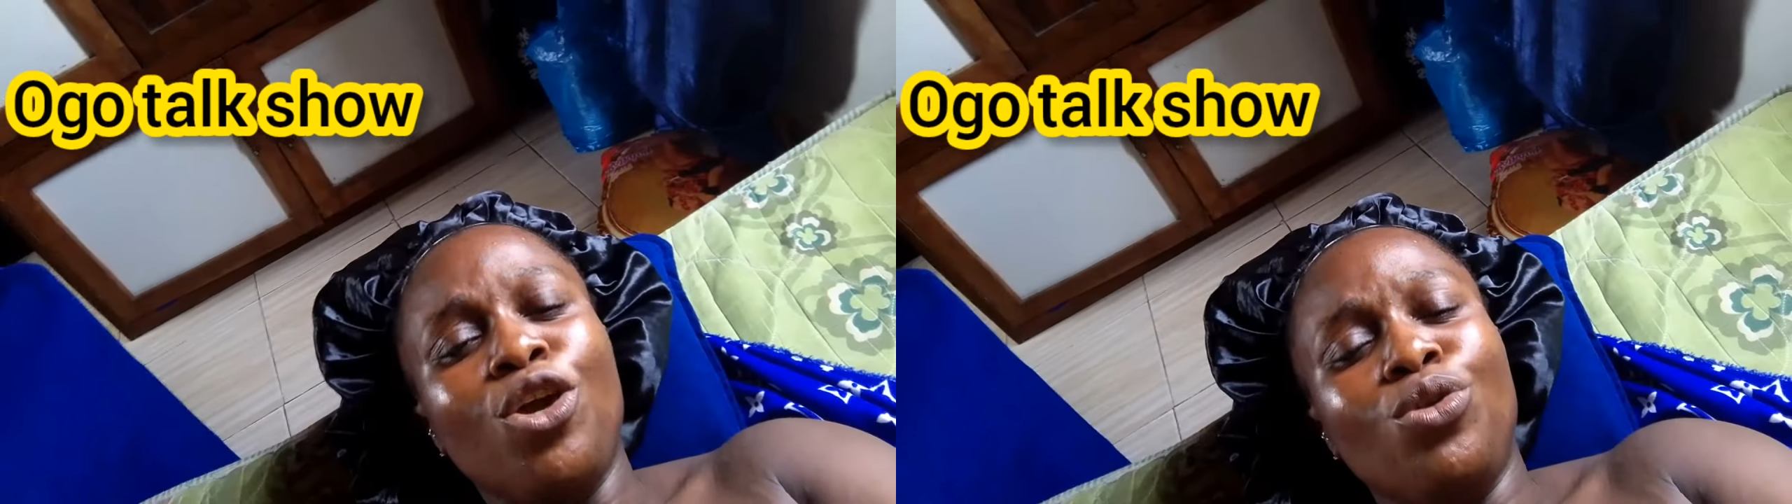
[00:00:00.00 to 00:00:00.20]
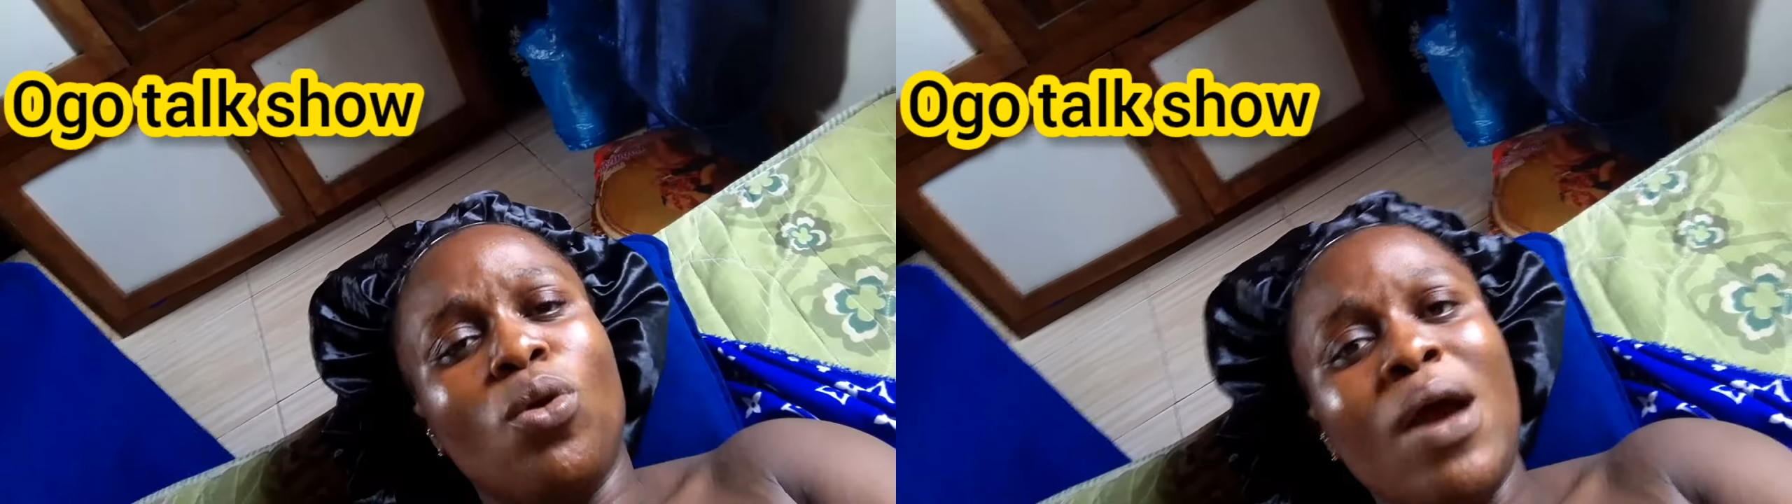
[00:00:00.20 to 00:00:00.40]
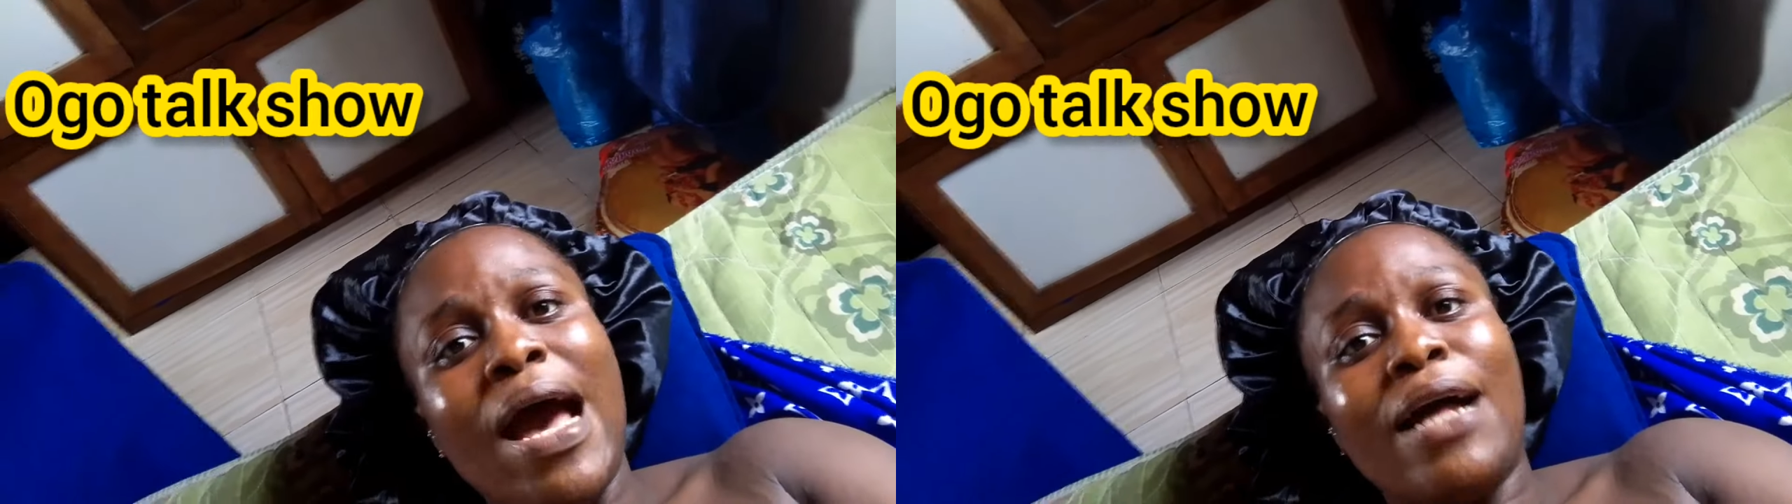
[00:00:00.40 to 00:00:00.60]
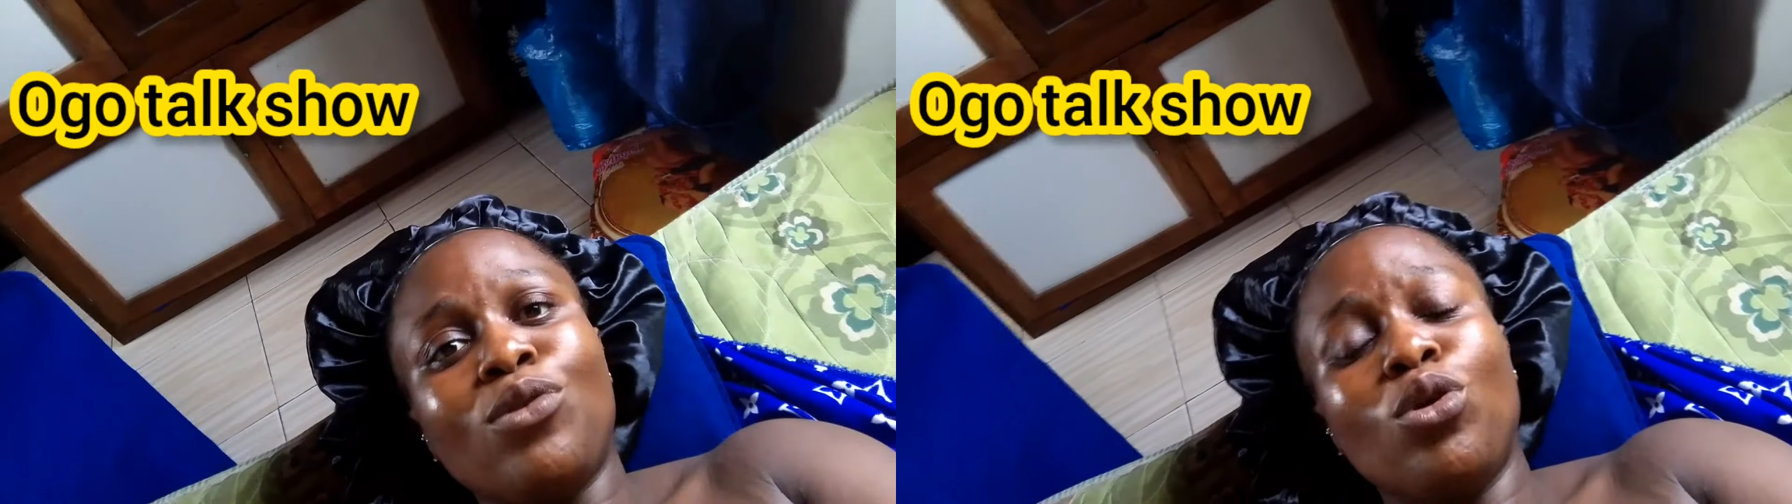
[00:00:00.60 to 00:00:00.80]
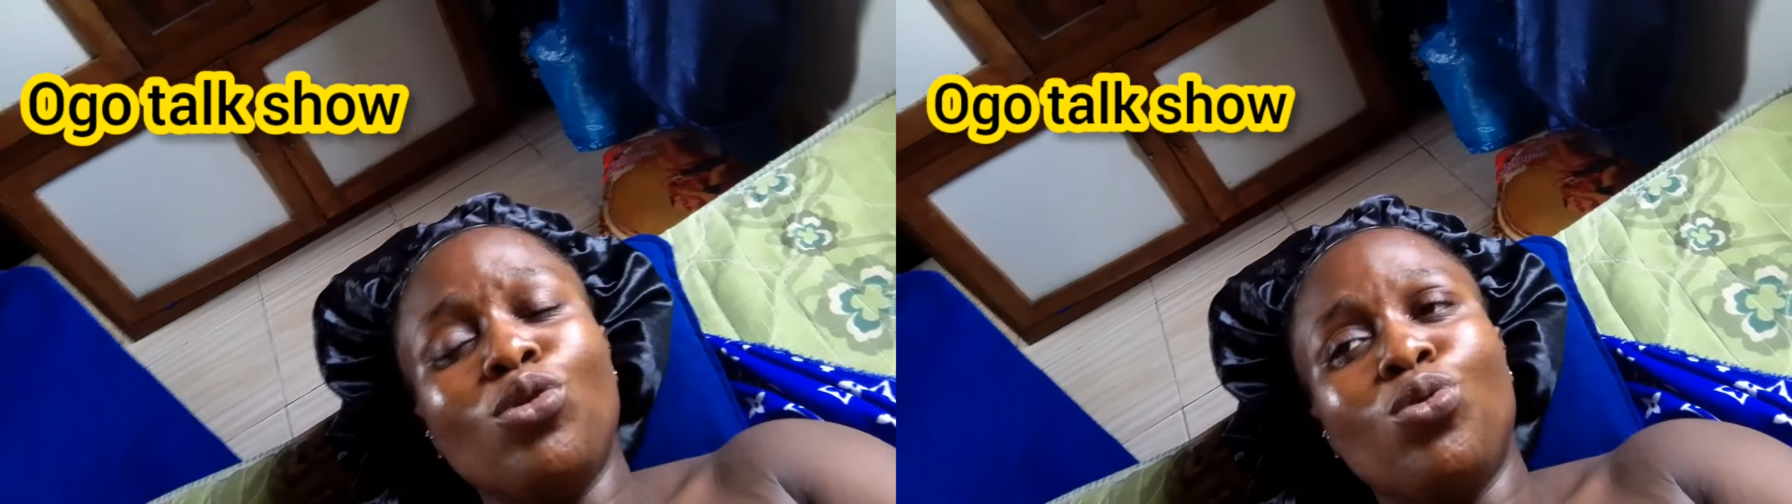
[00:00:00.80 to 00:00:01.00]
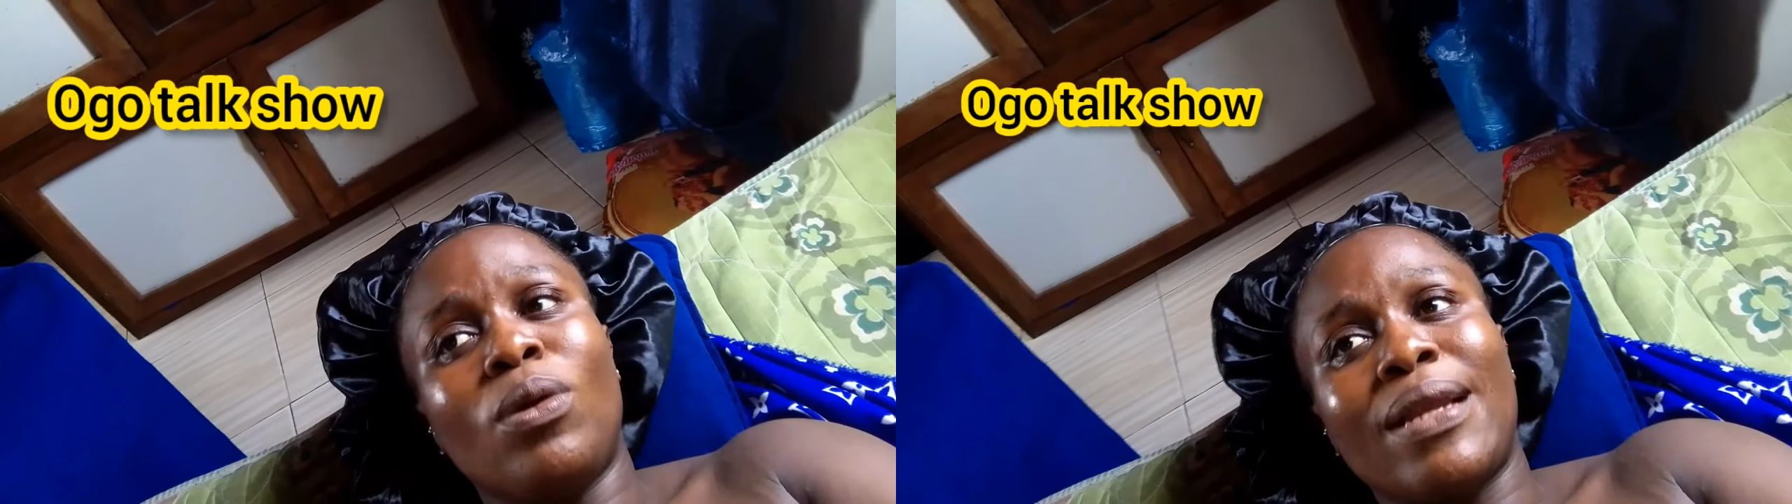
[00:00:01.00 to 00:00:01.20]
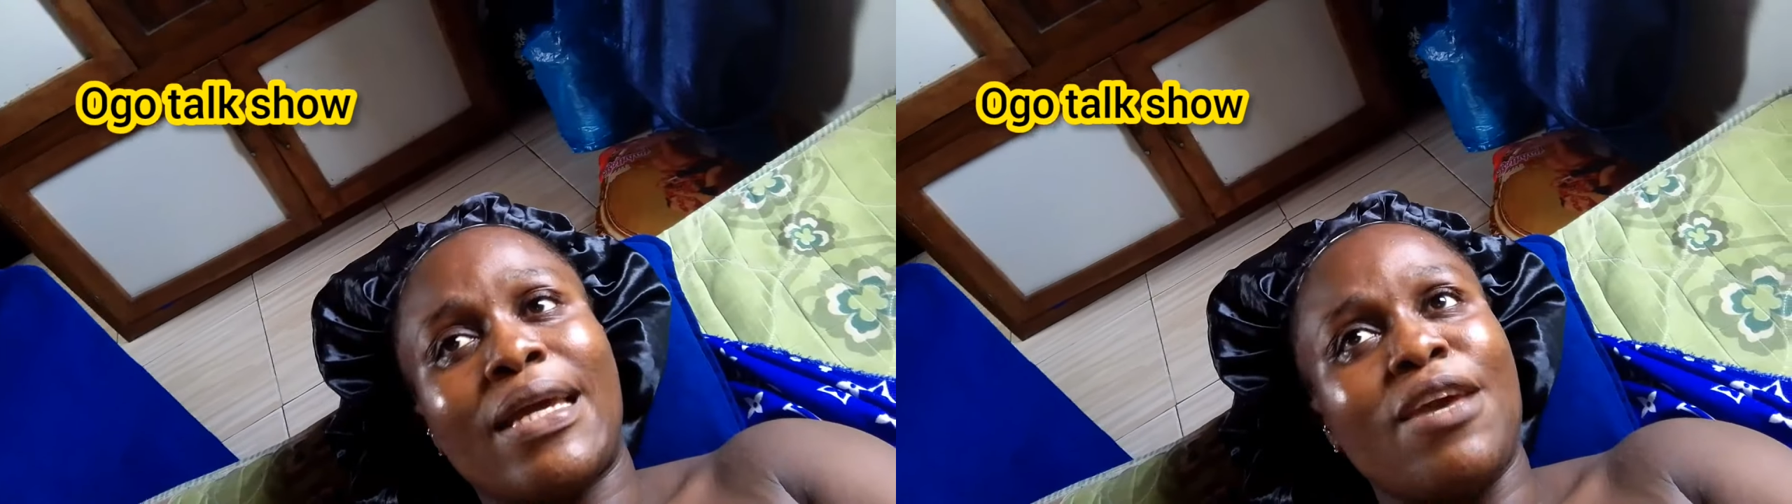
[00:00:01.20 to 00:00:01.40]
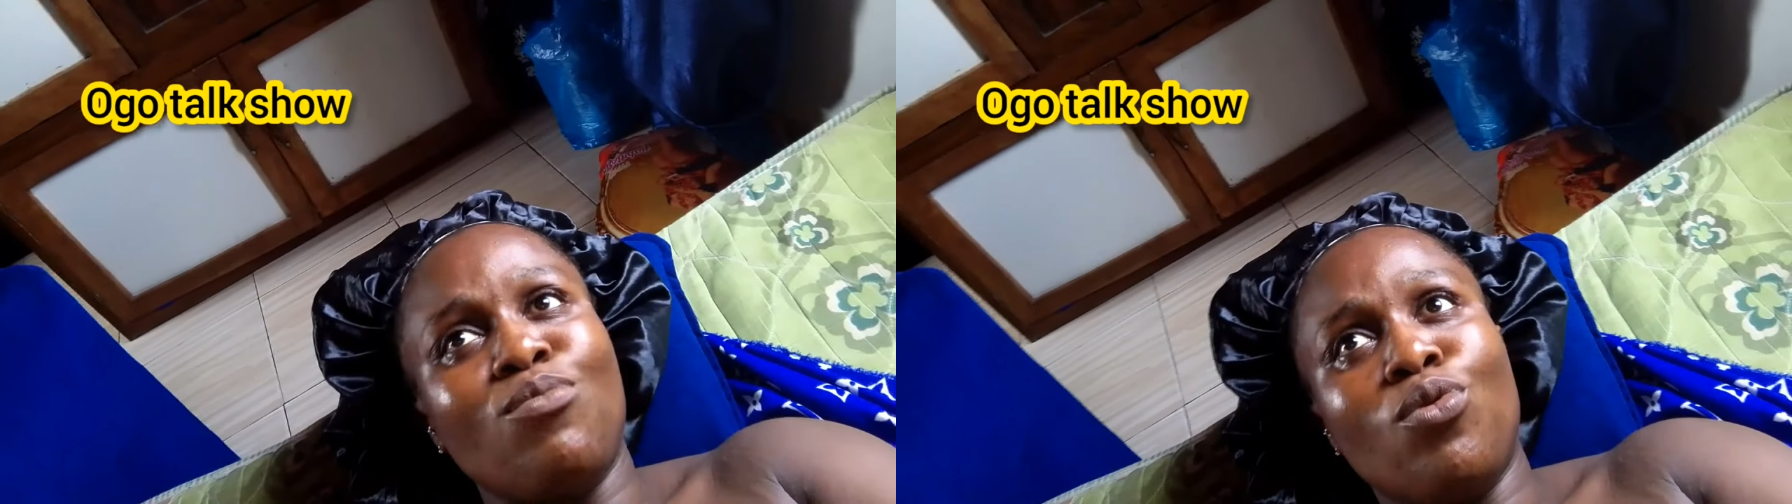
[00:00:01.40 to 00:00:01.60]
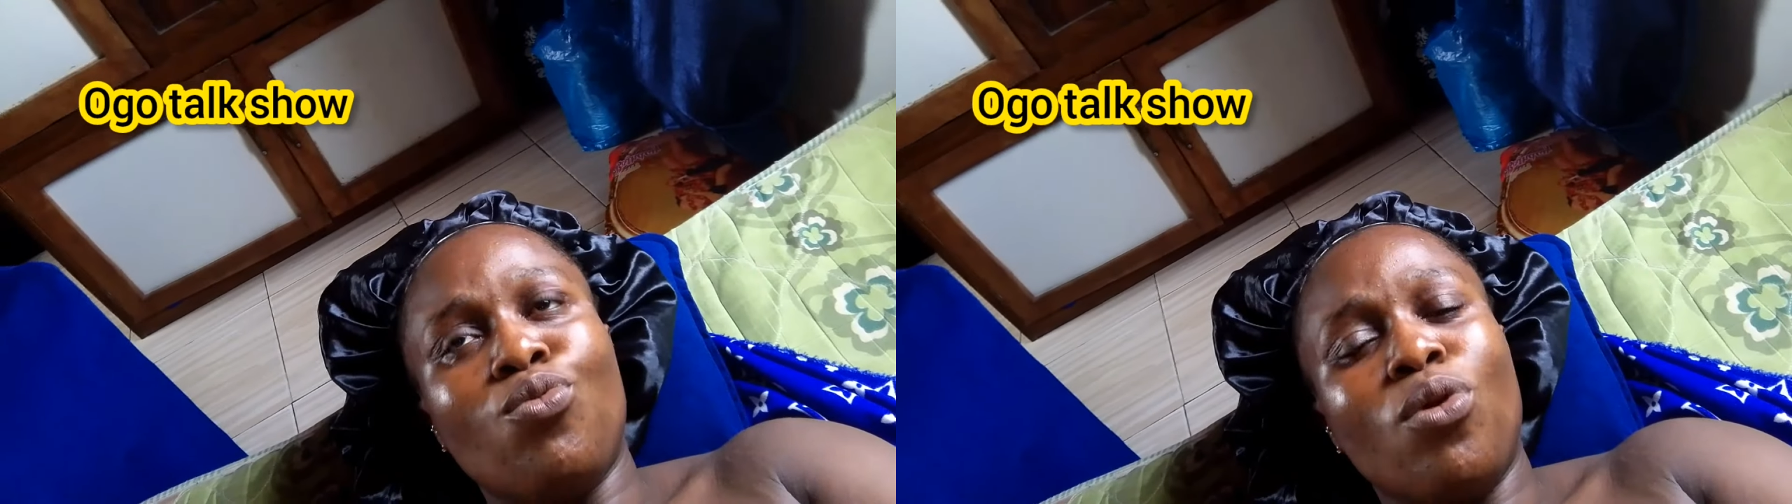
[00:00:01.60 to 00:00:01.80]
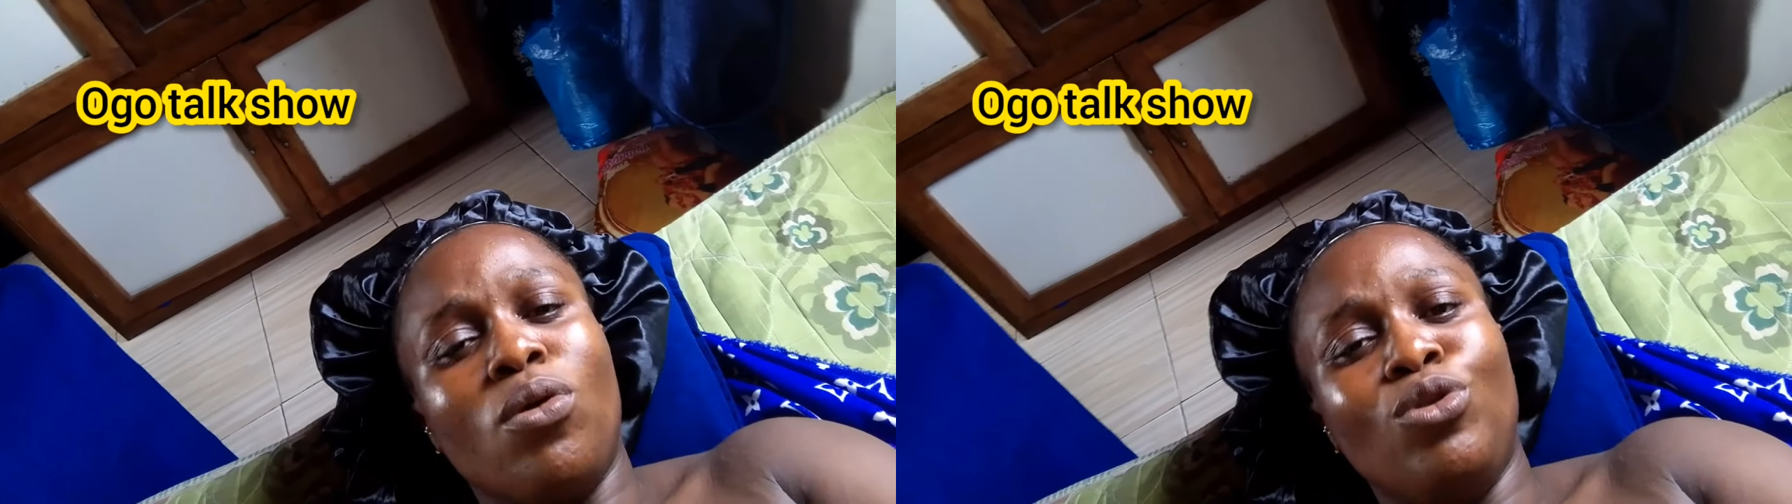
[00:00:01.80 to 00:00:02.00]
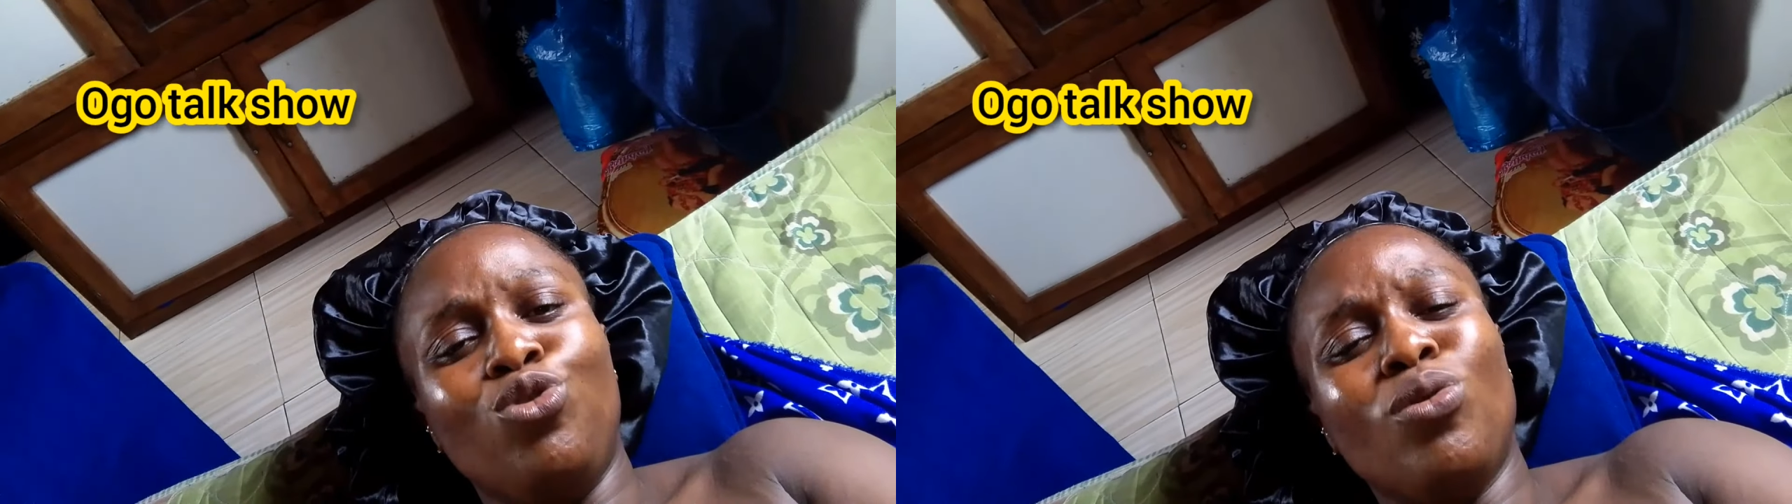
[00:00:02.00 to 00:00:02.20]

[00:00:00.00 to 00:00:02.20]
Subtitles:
and don't look like a moron.